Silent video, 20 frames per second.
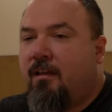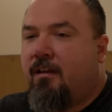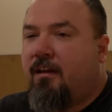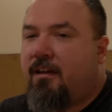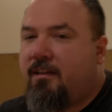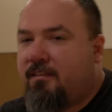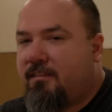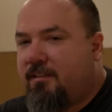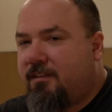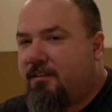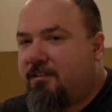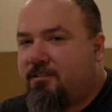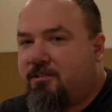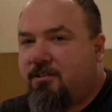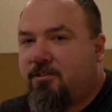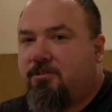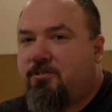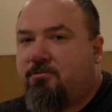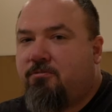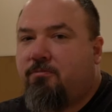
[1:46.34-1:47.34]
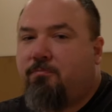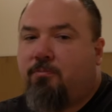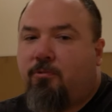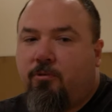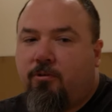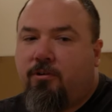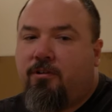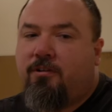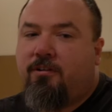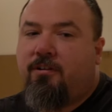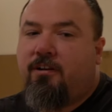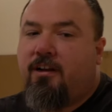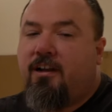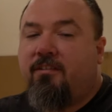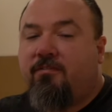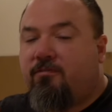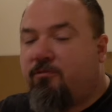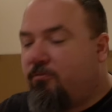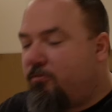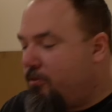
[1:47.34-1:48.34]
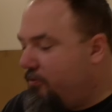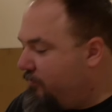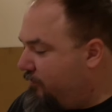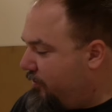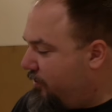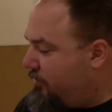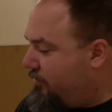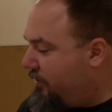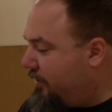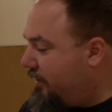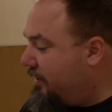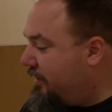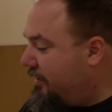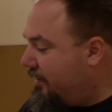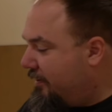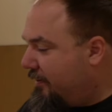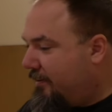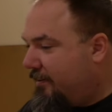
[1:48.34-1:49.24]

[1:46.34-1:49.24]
I think it's also important, after reviewing